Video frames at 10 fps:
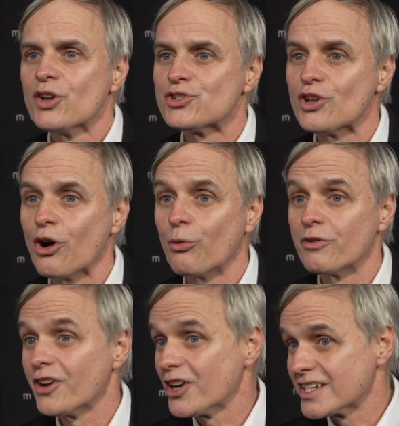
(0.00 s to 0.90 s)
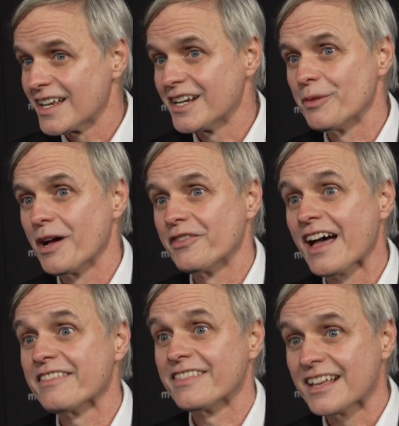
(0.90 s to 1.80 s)
So we're very excited about
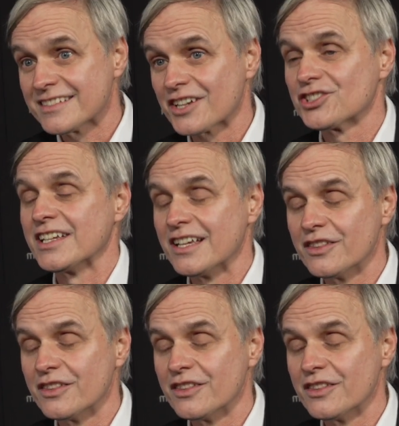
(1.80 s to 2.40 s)
that's actually